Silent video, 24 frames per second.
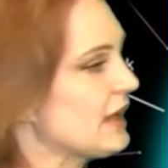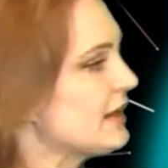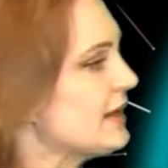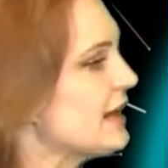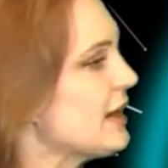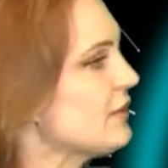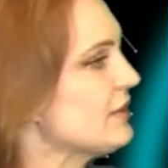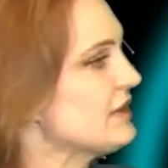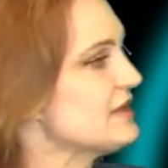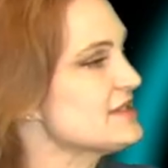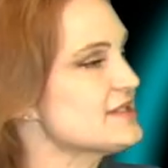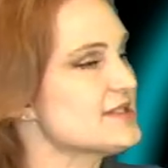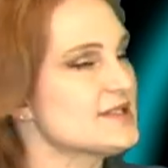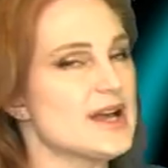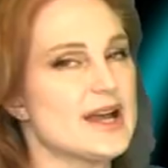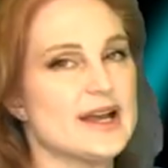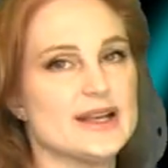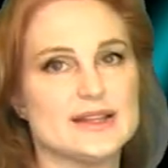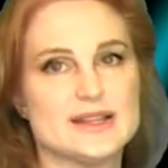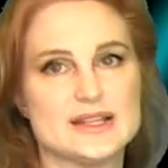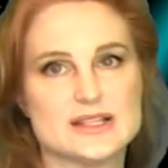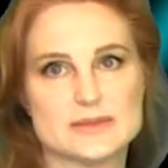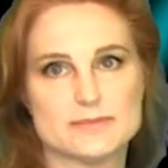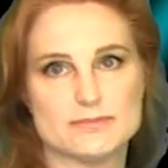Now,
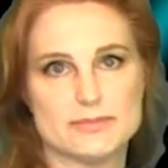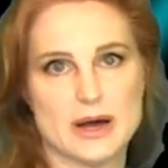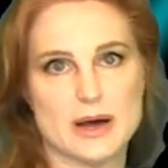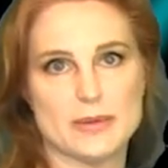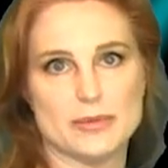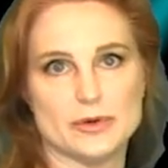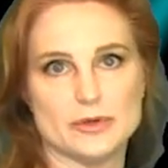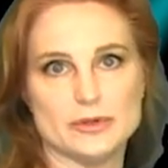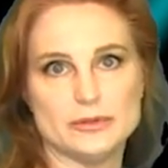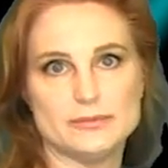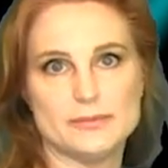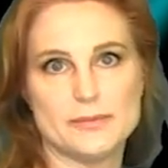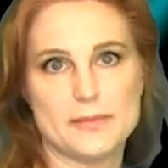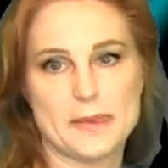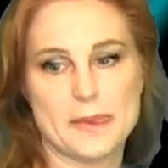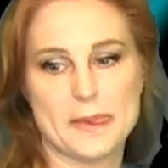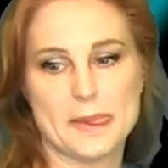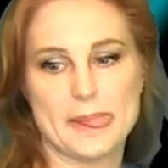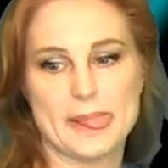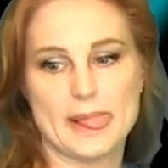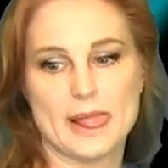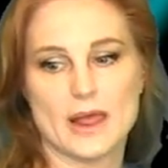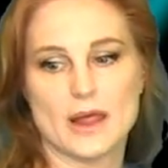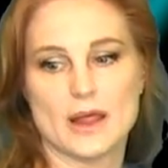inside this bubble
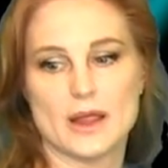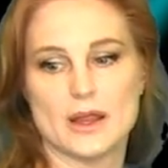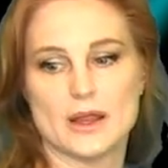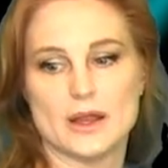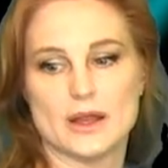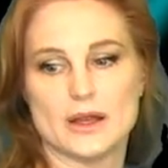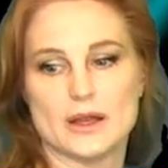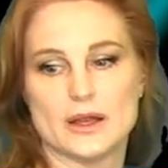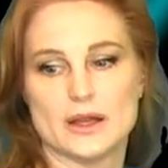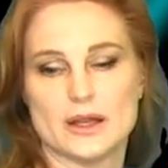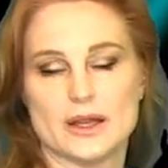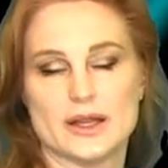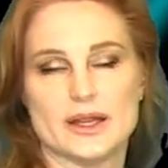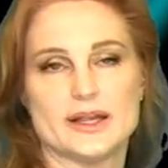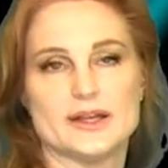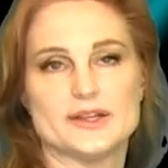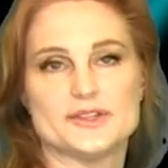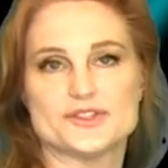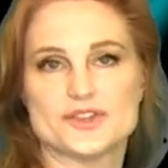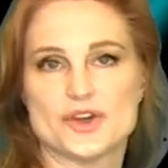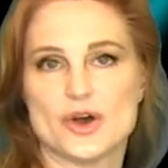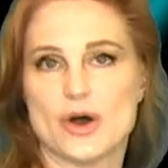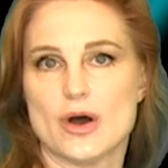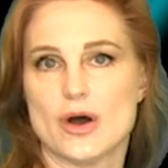
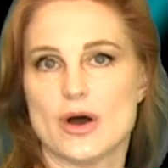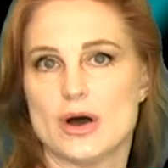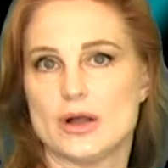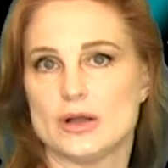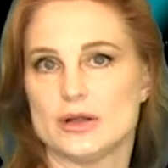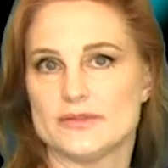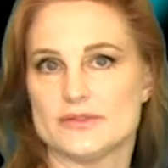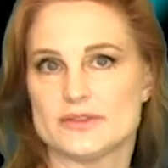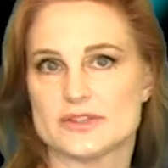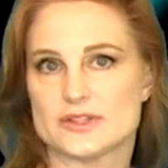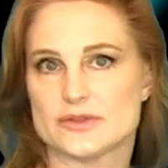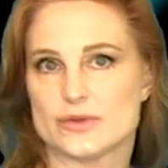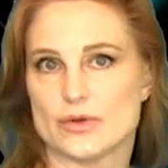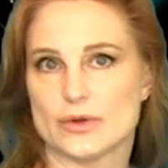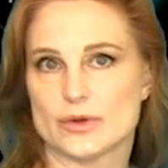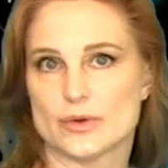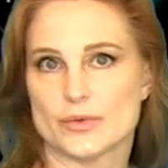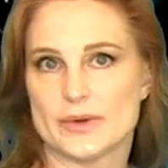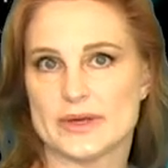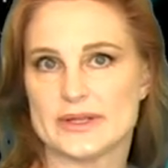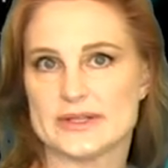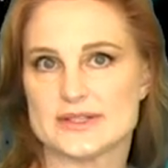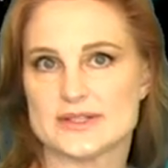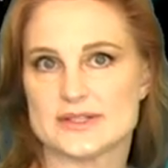is all of the solar
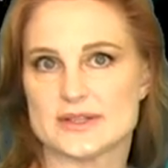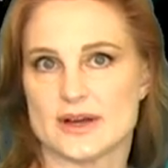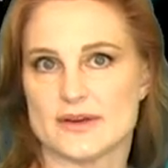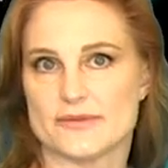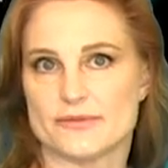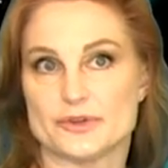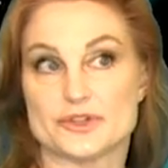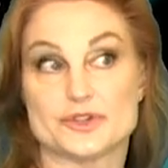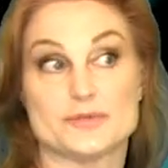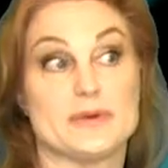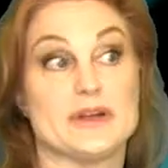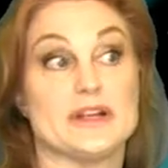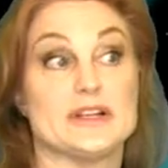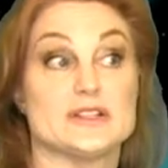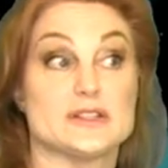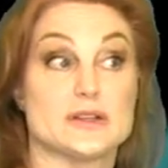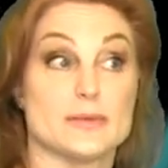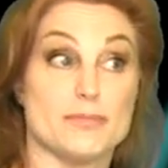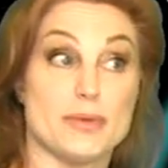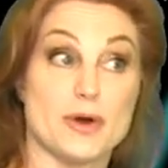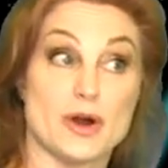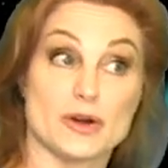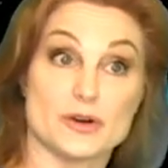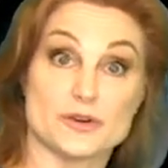wind stuff, which means the
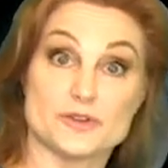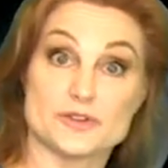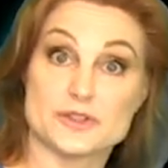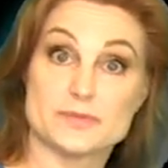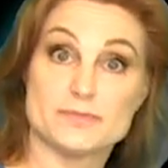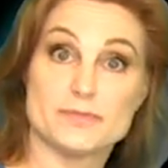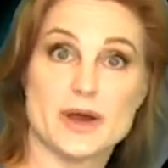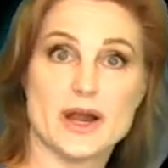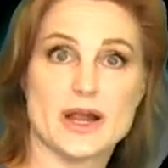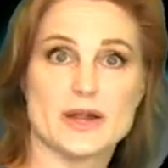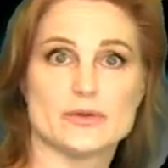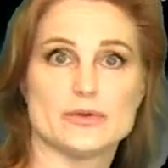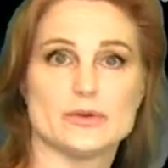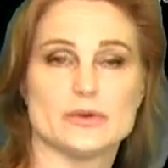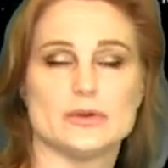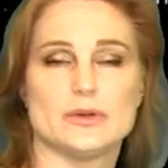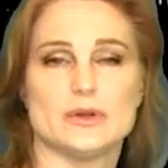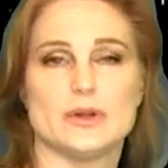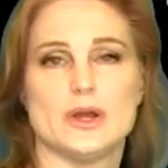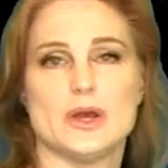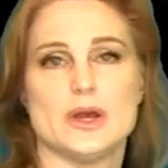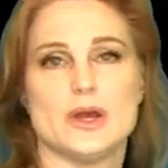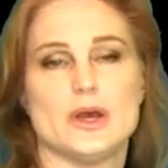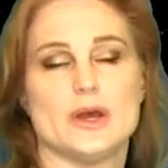Parker
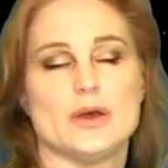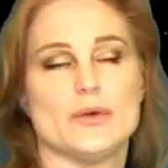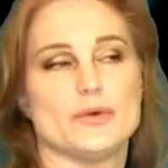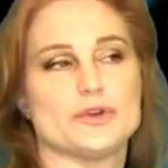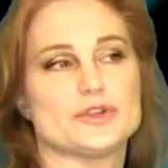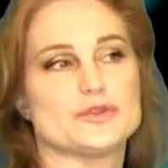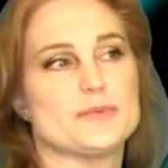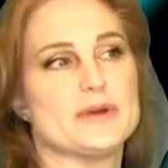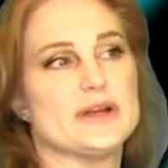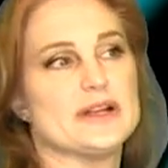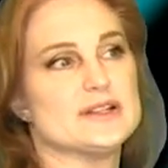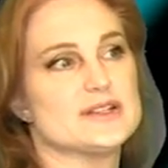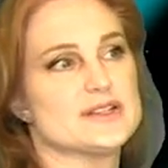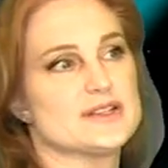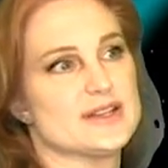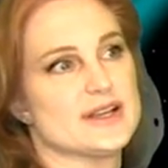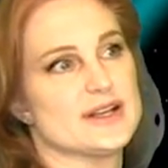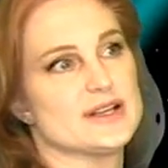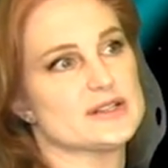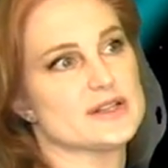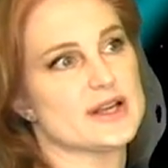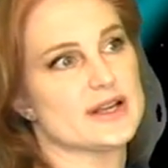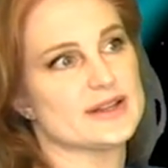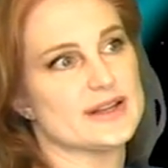spiral, which means
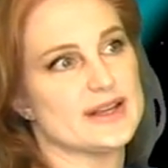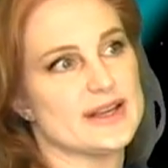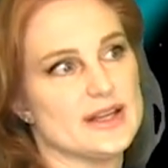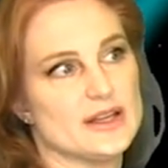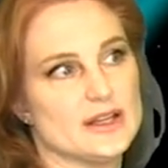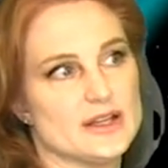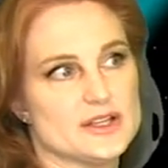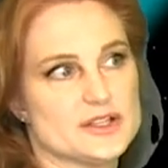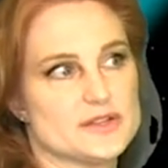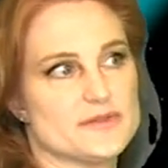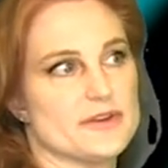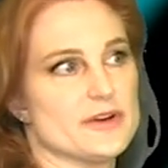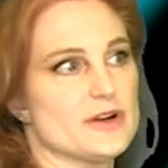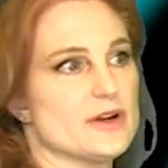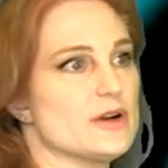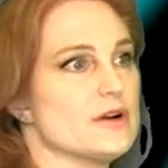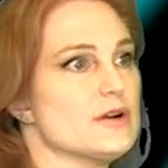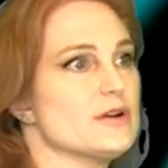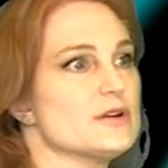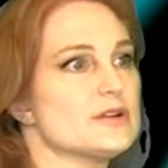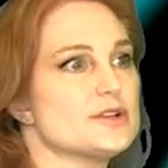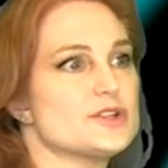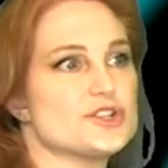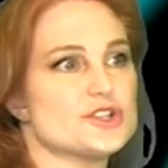things like the heliospheric
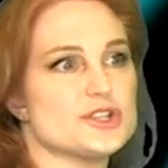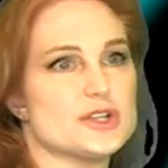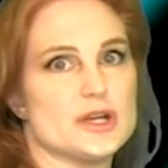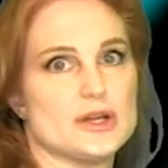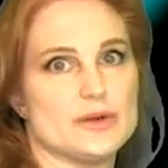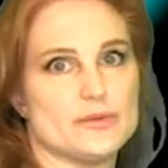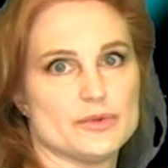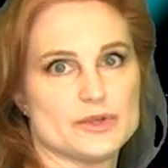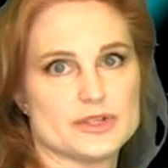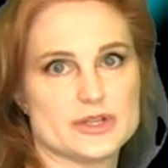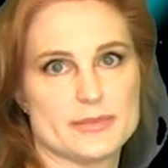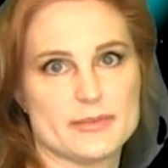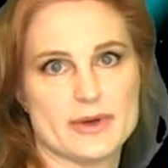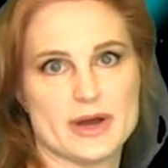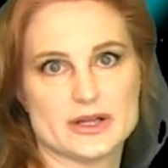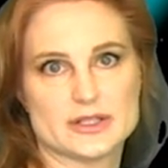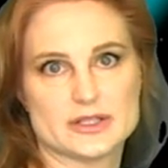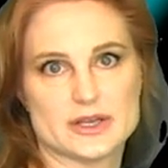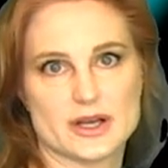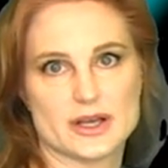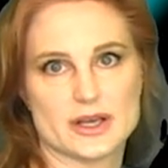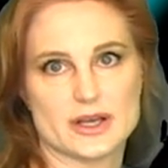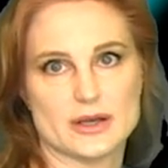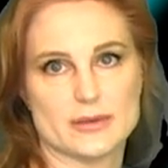current sheet, which I'm not
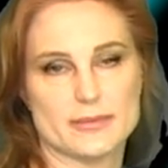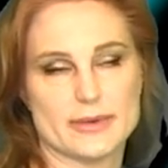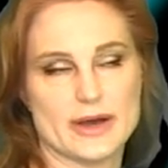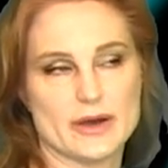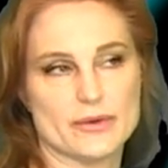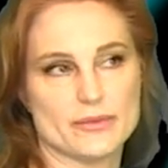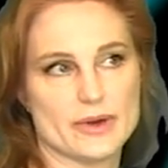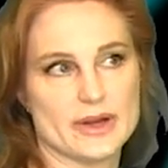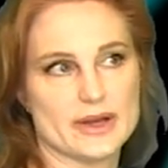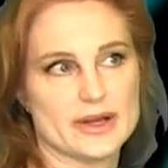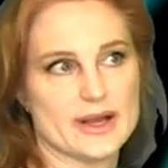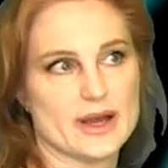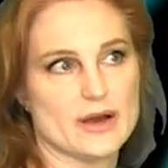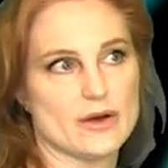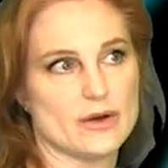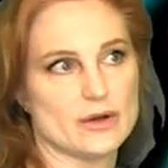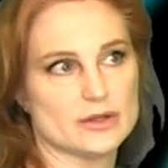talking about right now.